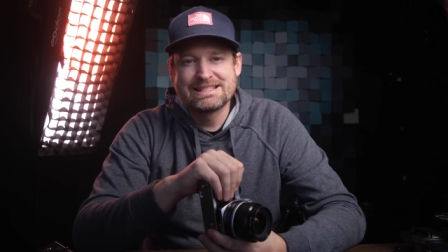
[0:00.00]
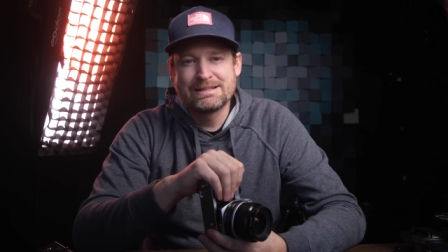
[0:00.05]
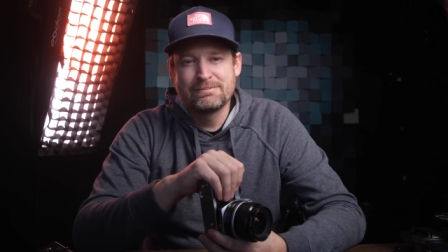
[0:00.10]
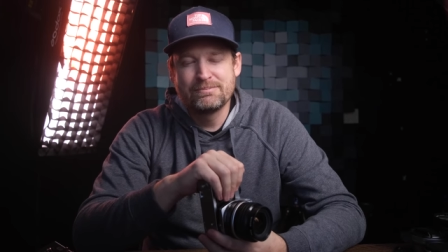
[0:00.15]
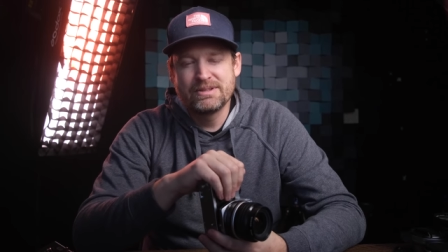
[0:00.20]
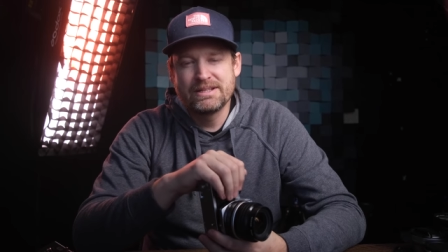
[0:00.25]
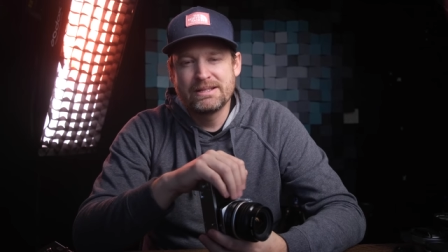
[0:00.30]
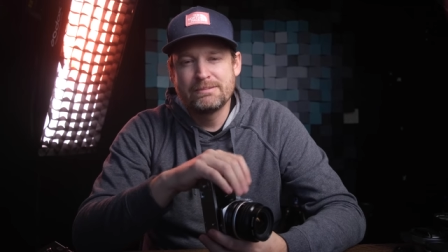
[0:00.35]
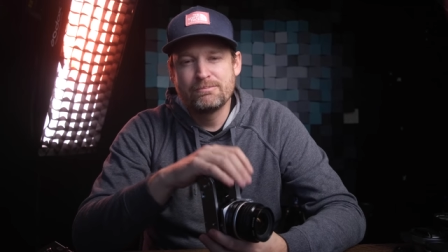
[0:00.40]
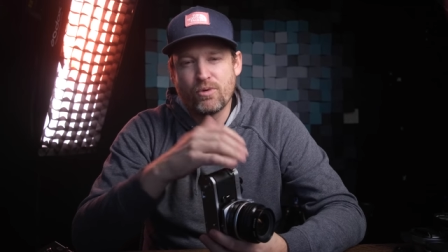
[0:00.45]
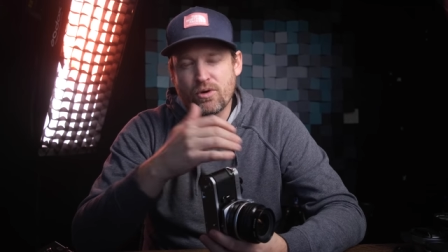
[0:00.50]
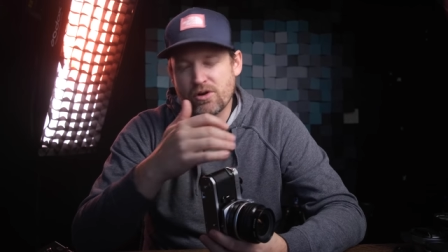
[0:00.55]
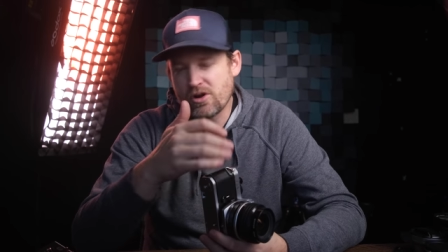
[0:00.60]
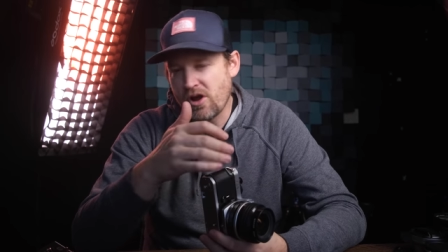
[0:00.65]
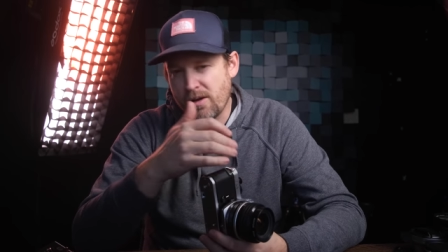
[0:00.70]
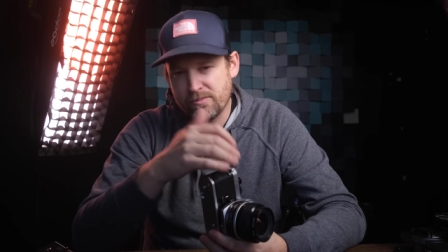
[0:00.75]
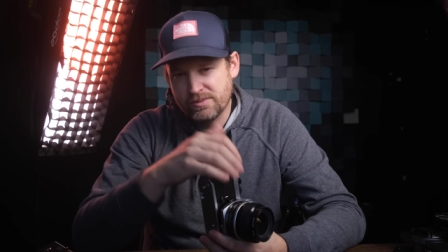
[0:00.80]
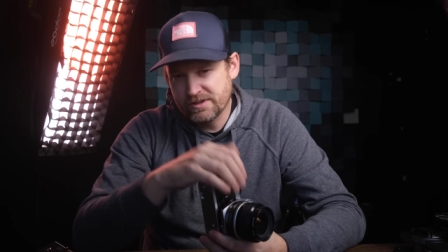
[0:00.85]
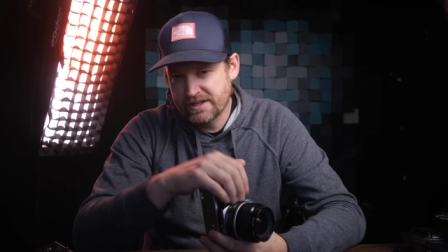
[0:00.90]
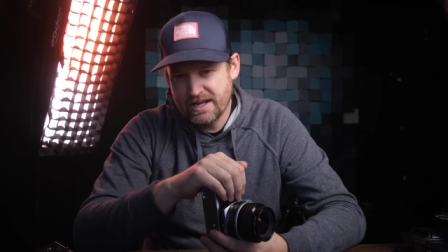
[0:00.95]
simply more
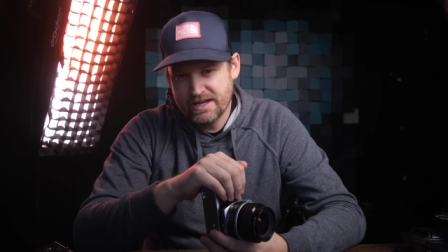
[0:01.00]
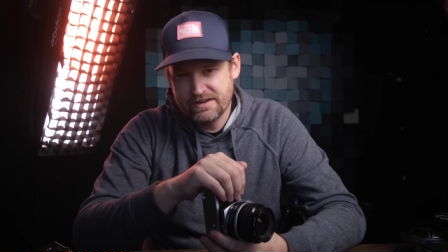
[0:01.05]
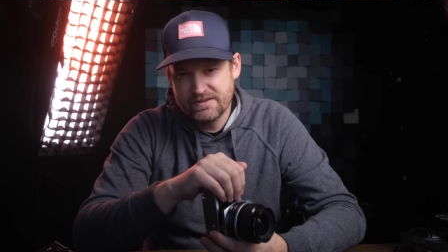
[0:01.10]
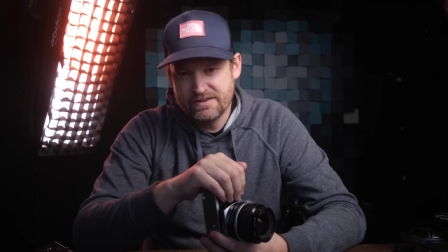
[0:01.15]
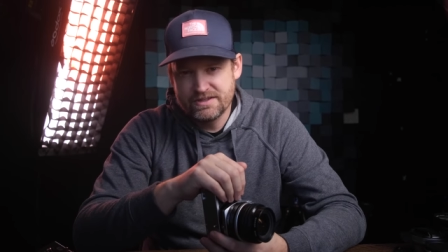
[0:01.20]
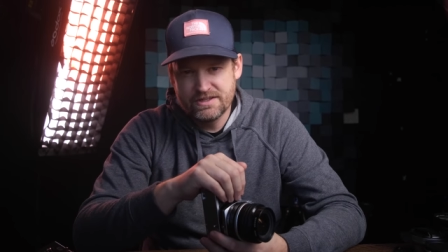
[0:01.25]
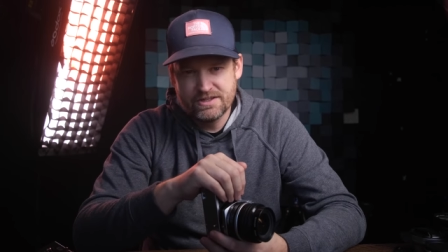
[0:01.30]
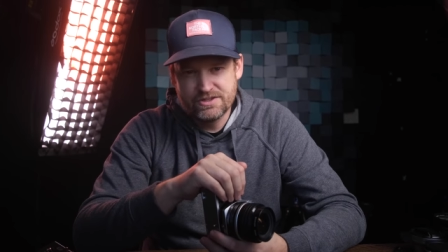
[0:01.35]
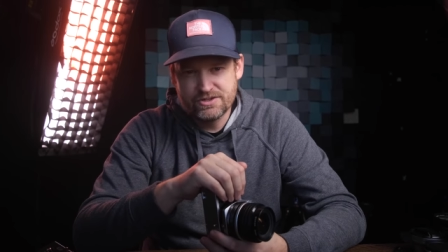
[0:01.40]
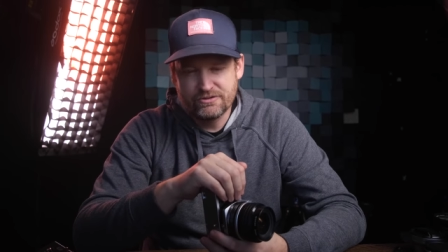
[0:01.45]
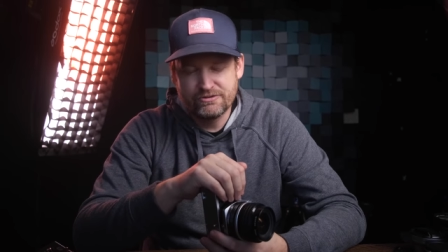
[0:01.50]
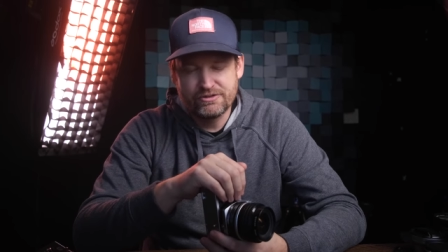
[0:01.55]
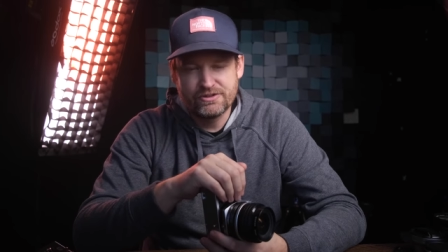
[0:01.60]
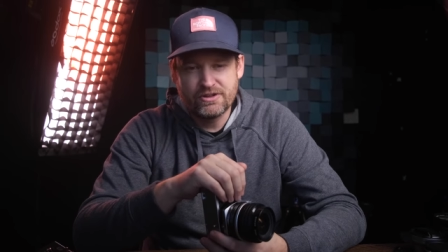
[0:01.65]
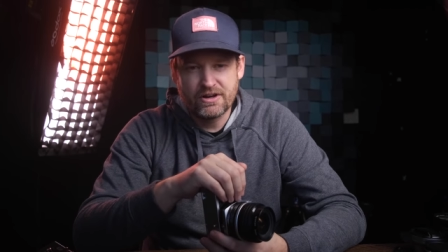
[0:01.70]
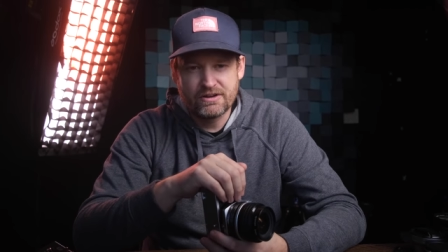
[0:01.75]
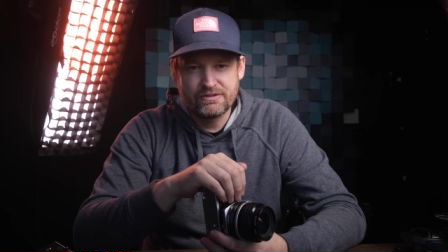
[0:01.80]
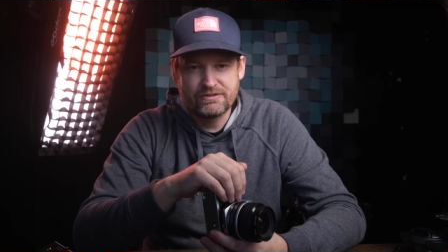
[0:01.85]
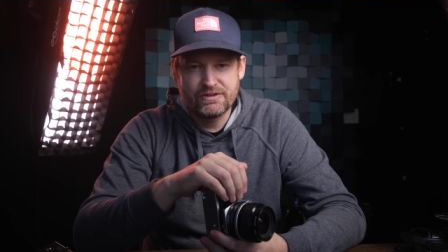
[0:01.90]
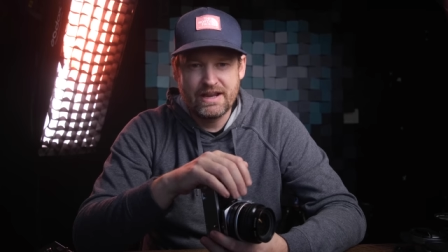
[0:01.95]
complicated than digital
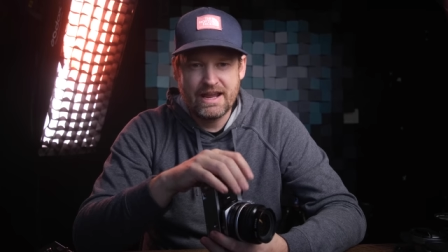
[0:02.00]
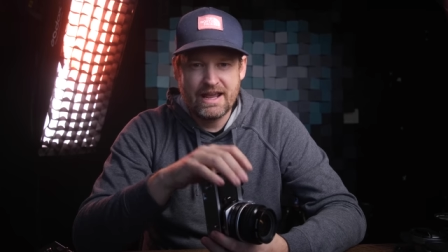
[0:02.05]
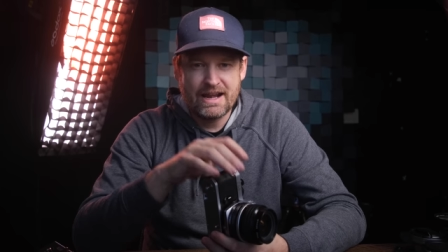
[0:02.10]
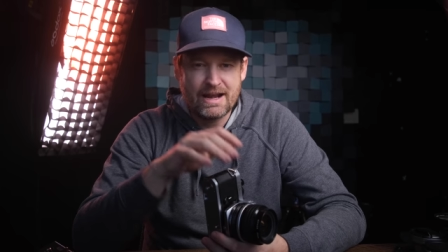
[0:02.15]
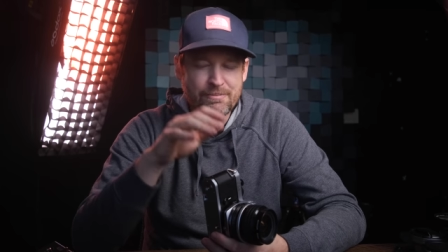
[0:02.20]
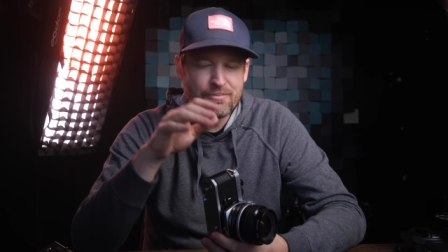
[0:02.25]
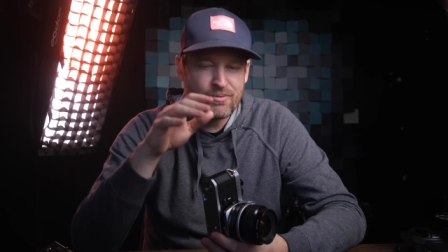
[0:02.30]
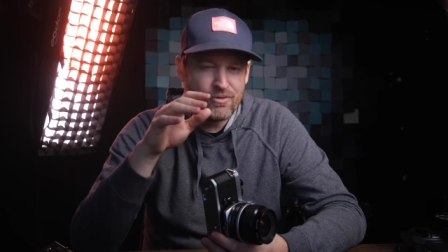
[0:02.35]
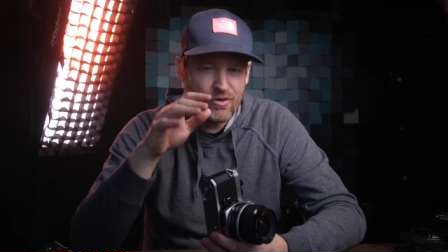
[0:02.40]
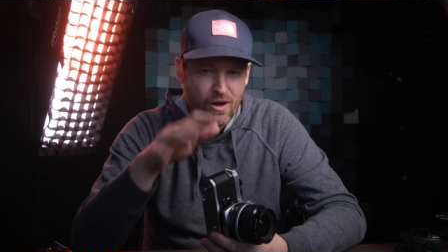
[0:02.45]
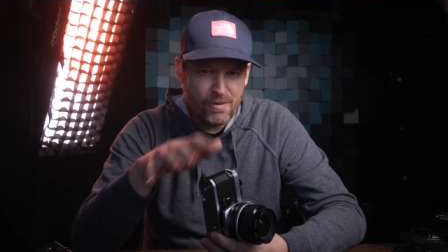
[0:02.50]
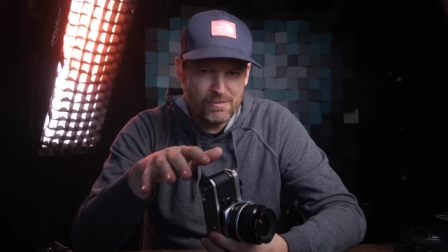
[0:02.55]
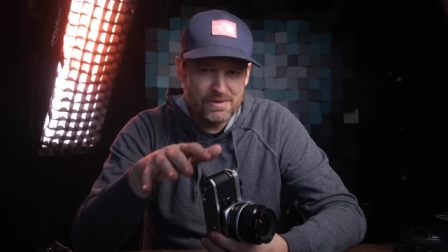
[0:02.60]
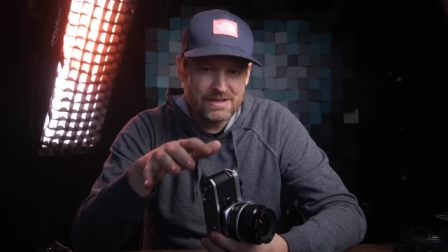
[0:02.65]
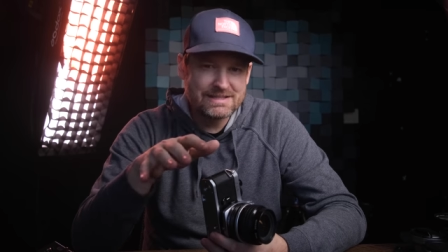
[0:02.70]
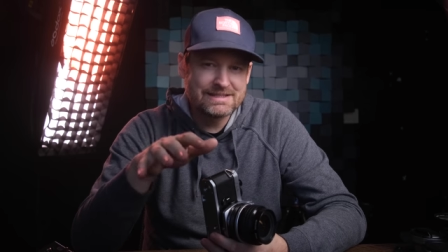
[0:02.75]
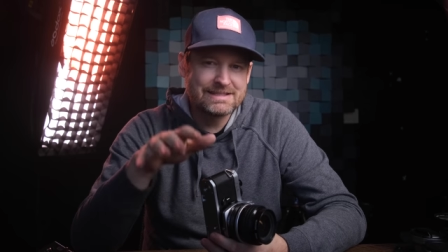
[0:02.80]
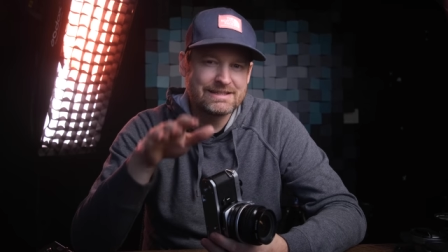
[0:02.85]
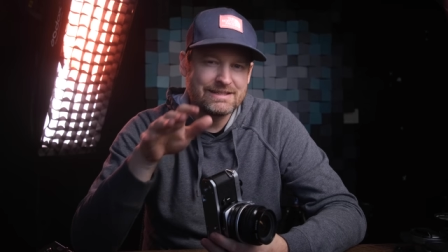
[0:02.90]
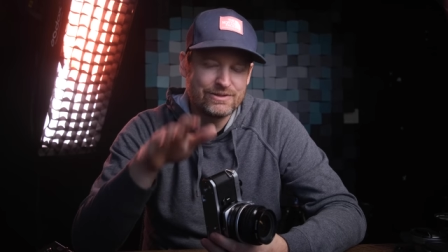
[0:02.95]
photography and I
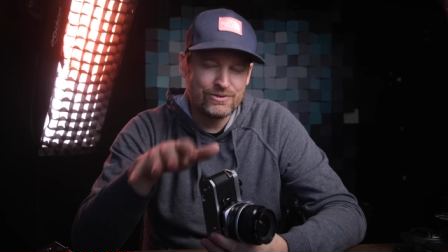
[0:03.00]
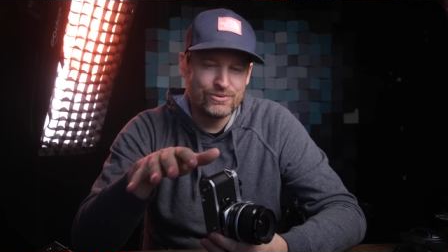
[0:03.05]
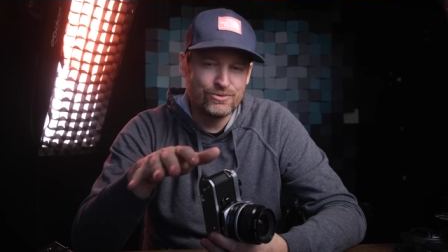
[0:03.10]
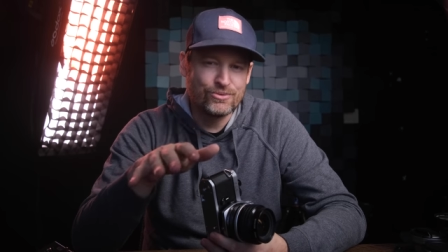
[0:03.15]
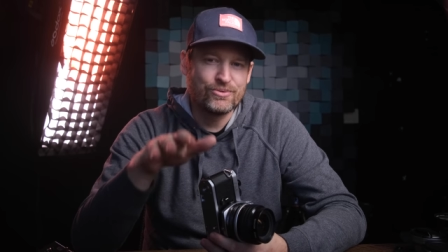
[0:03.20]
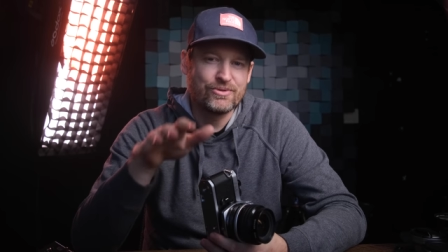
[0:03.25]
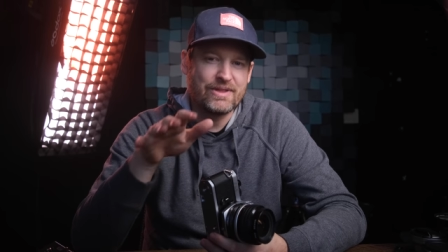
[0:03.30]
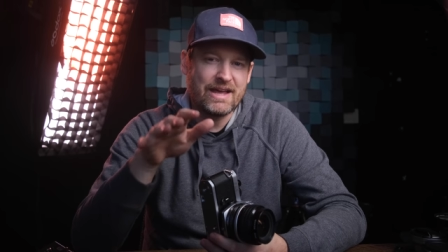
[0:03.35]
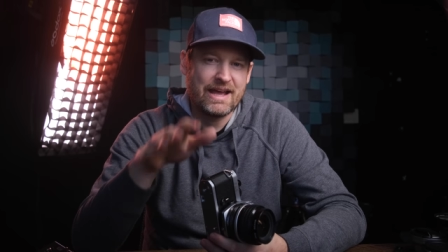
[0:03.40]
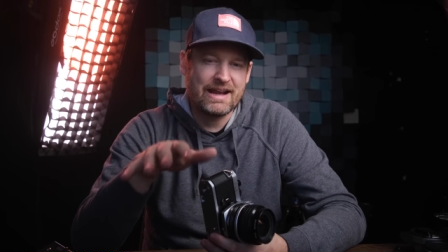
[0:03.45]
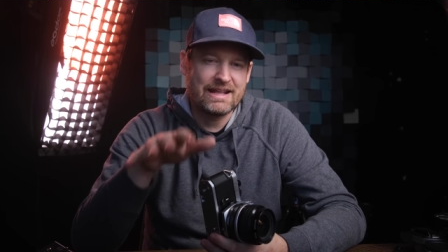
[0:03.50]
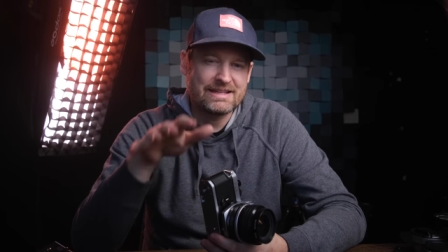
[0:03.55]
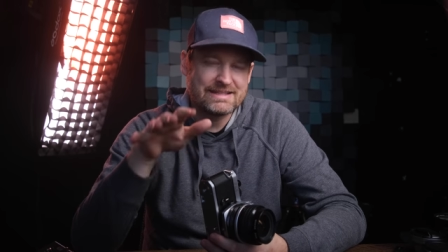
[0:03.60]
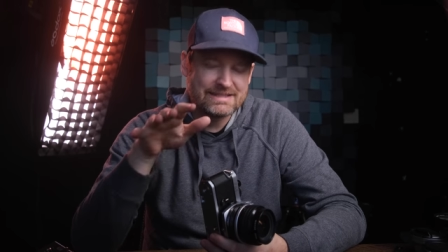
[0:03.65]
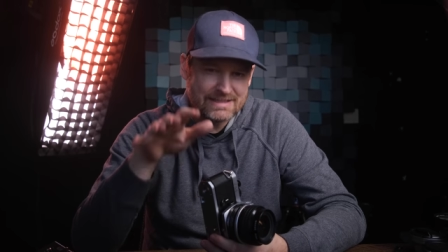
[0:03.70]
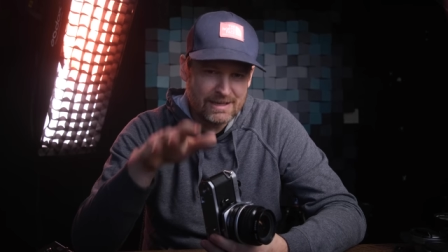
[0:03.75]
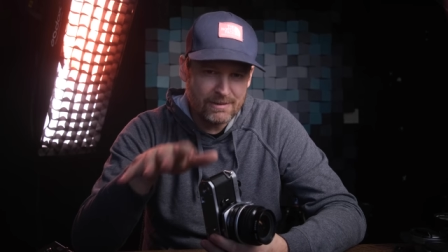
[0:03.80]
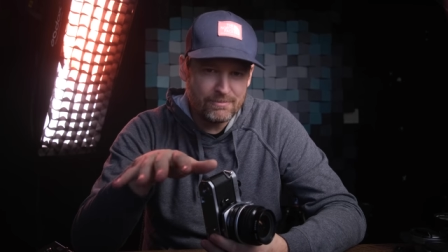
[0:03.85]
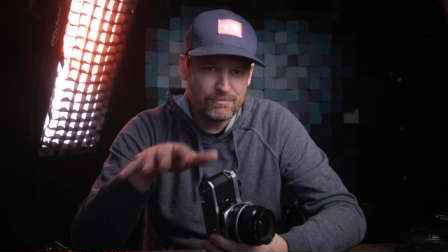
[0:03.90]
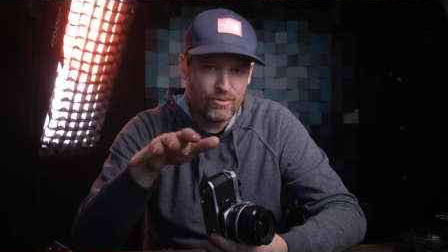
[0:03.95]
promise you that at
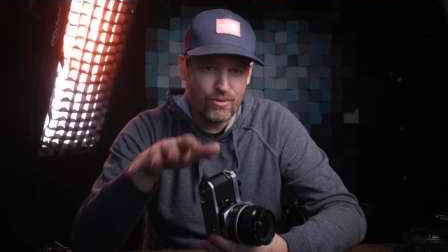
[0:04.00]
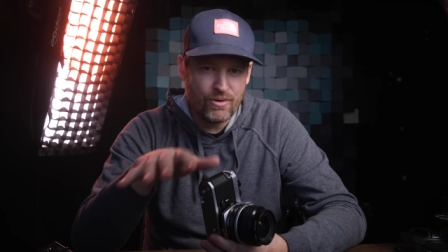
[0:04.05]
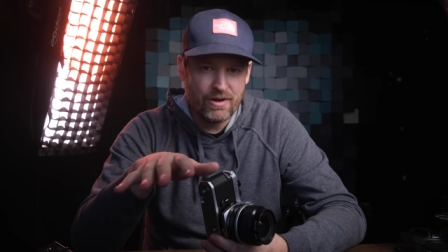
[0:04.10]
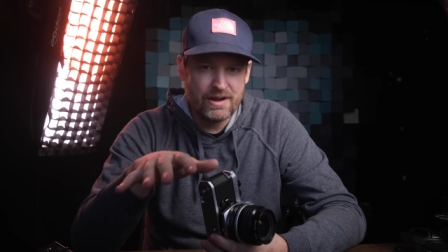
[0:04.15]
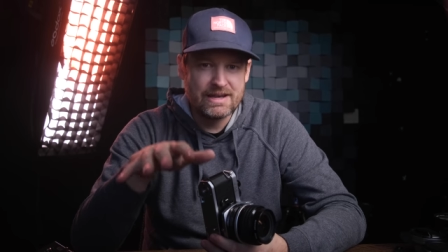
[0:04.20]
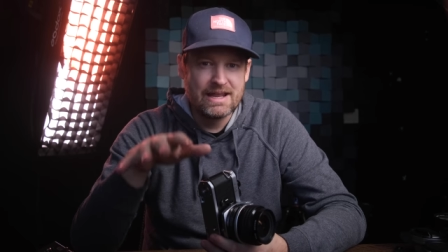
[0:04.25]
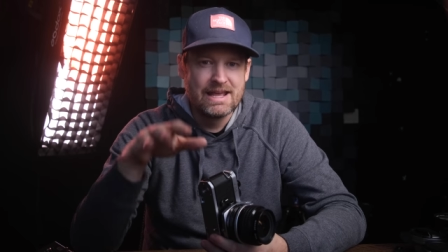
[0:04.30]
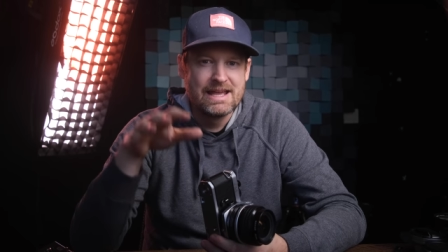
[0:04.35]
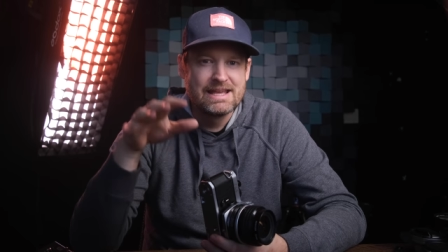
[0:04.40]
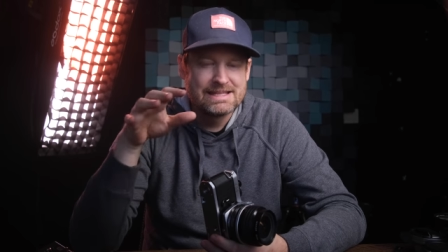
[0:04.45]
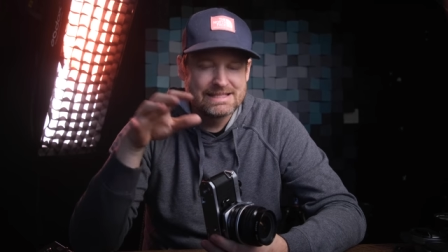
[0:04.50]
some point